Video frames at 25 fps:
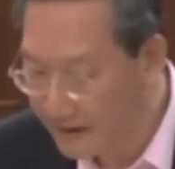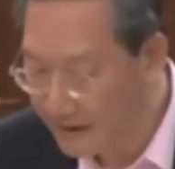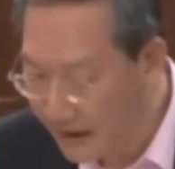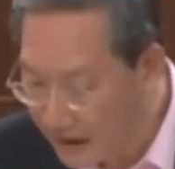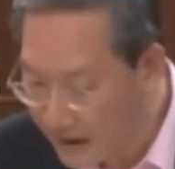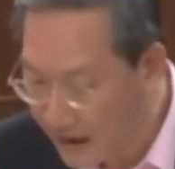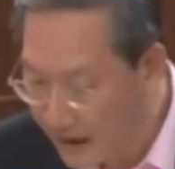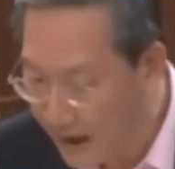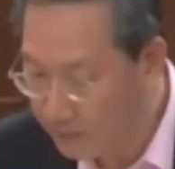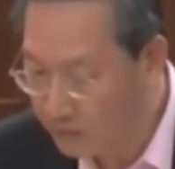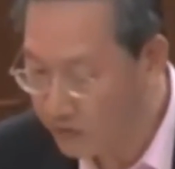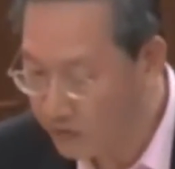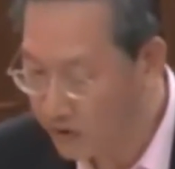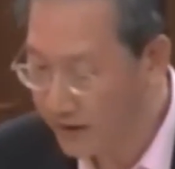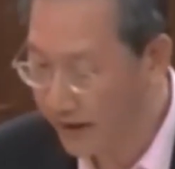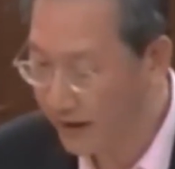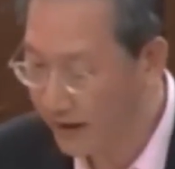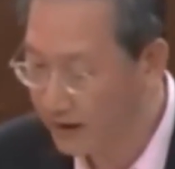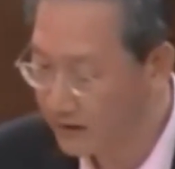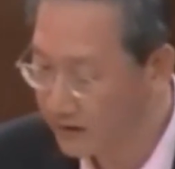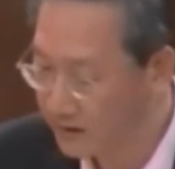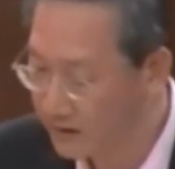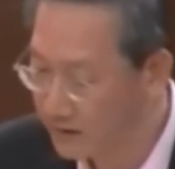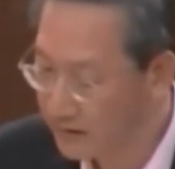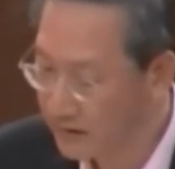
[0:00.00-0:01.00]
can come
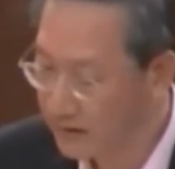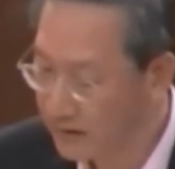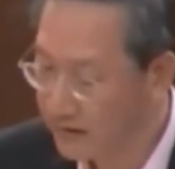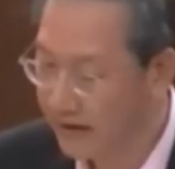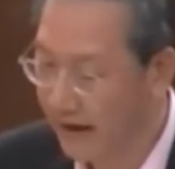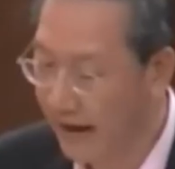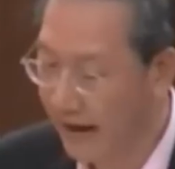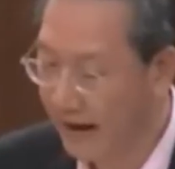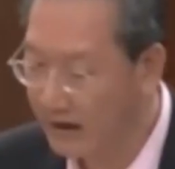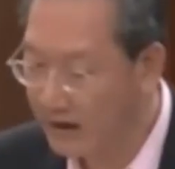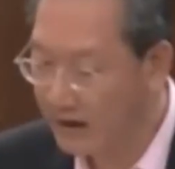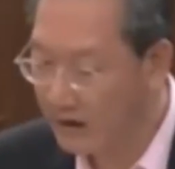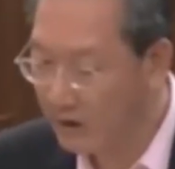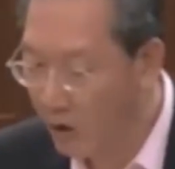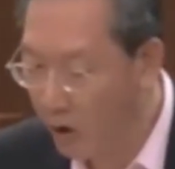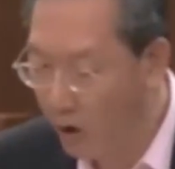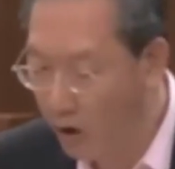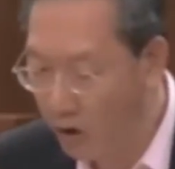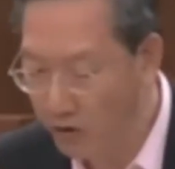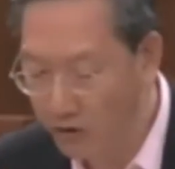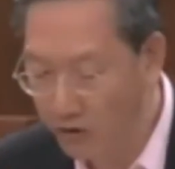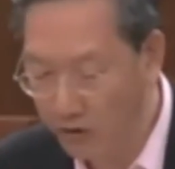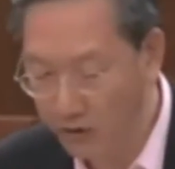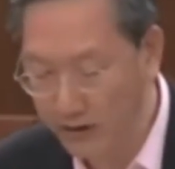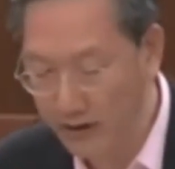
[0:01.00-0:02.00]
together and
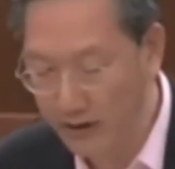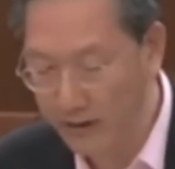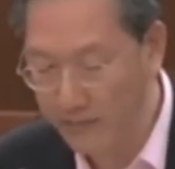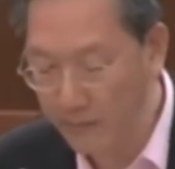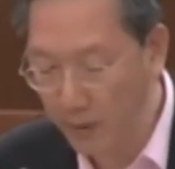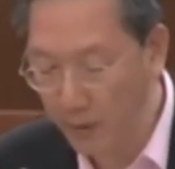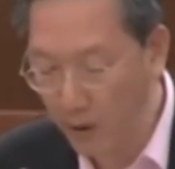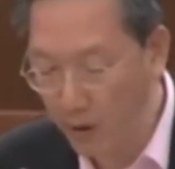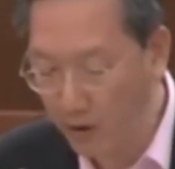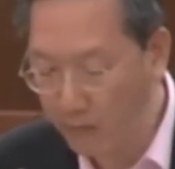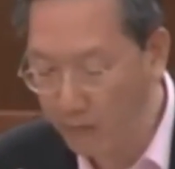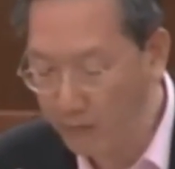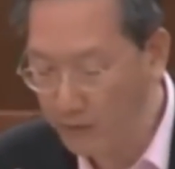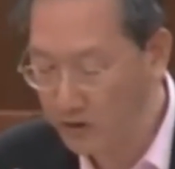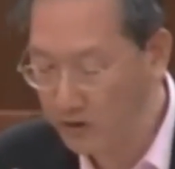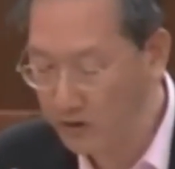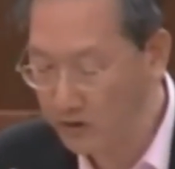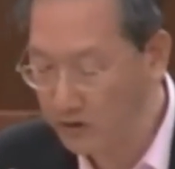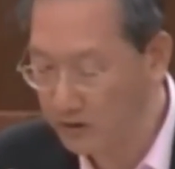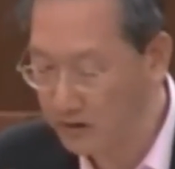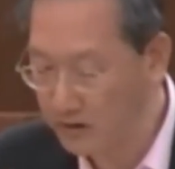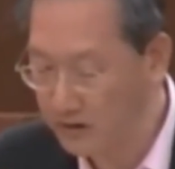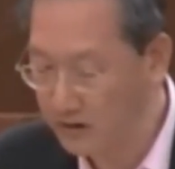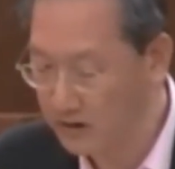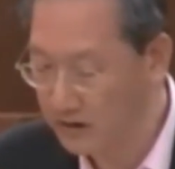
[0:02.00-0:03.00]
co-create more
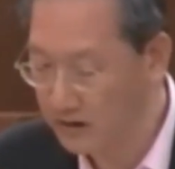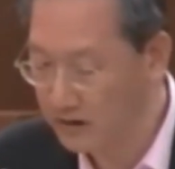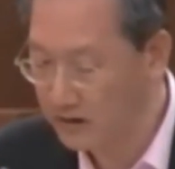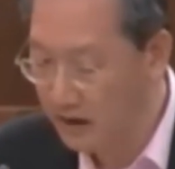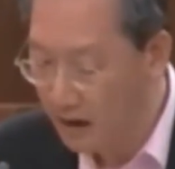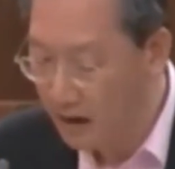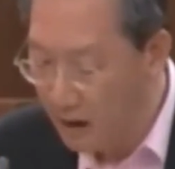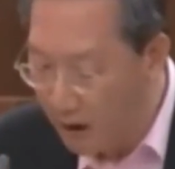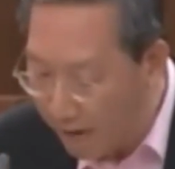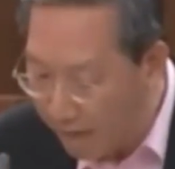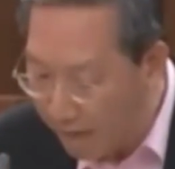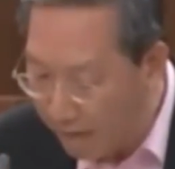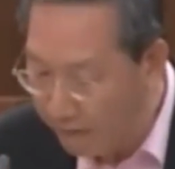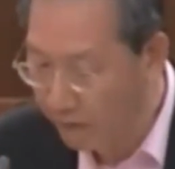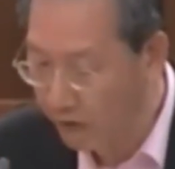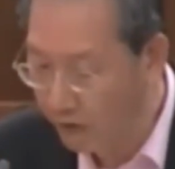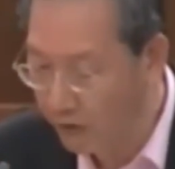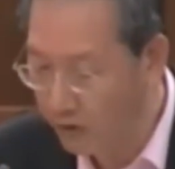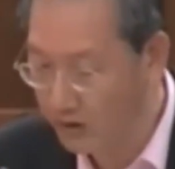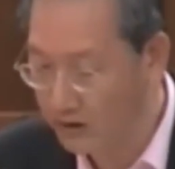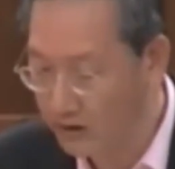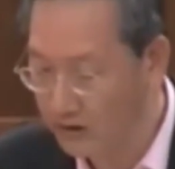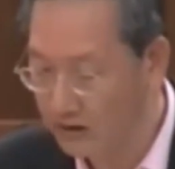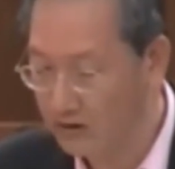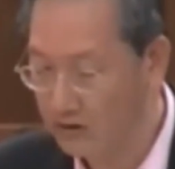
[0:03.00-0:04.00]
opportunities
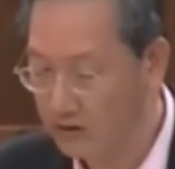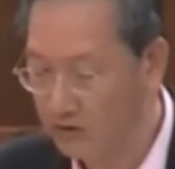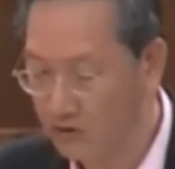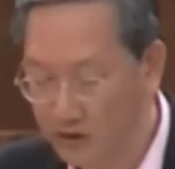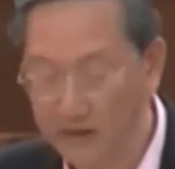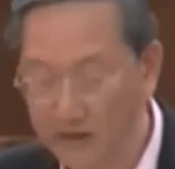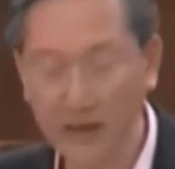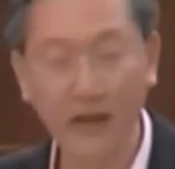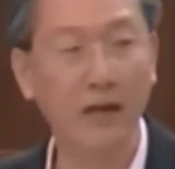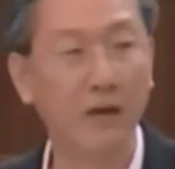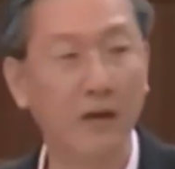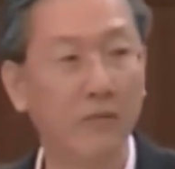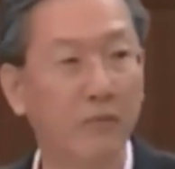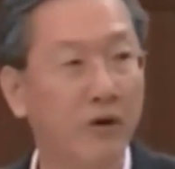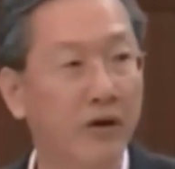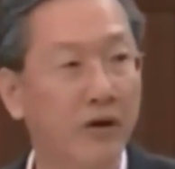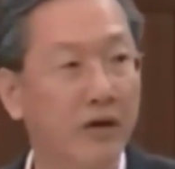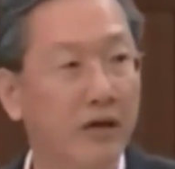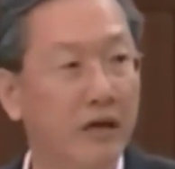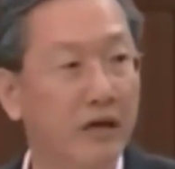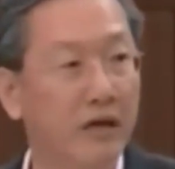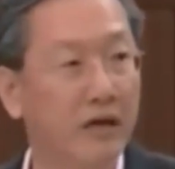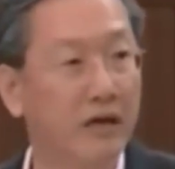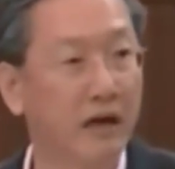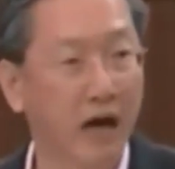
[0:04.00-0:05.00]
for us to celebrate
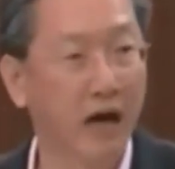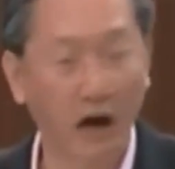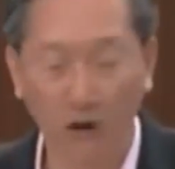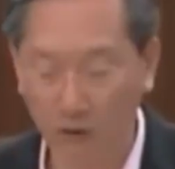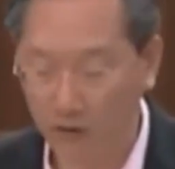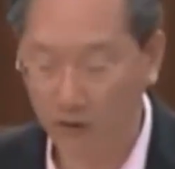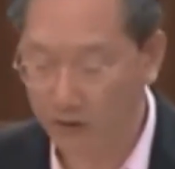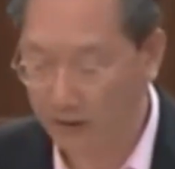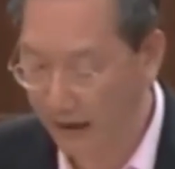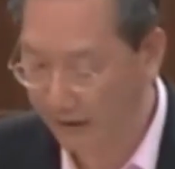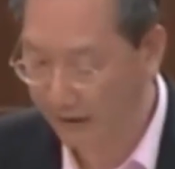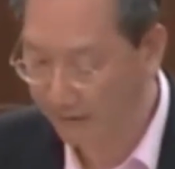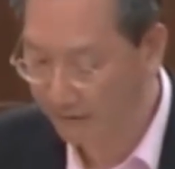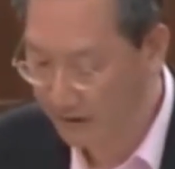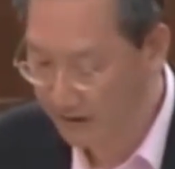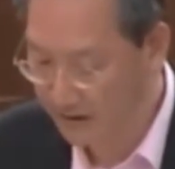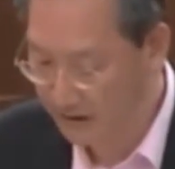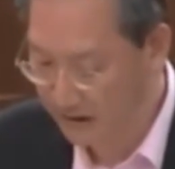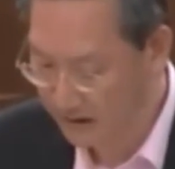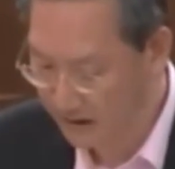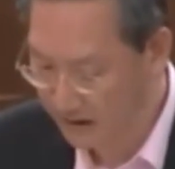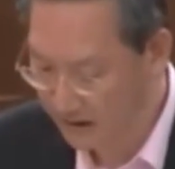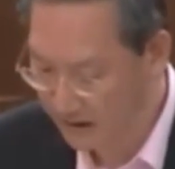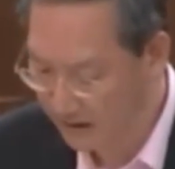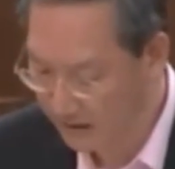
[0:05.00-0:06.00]
our
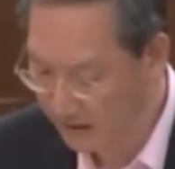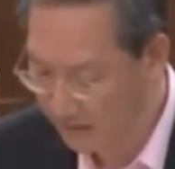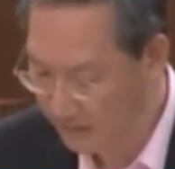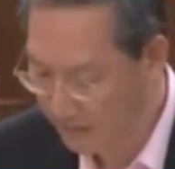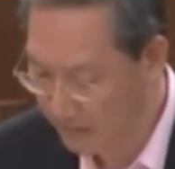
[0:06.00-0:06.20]
diversity.